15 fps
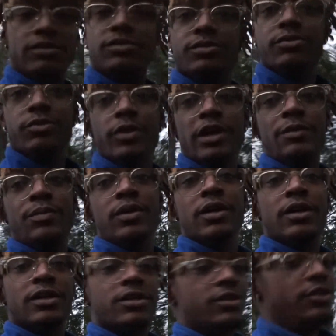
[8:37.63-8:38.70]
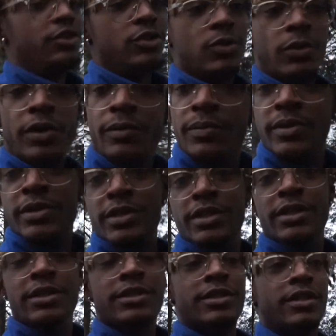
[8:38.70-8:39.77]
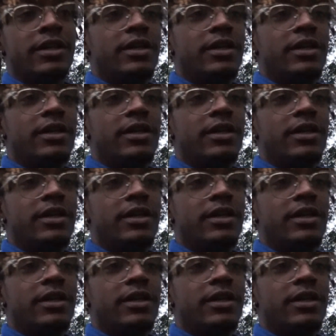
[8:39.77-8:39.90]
subscribe button because you don't want to miss this.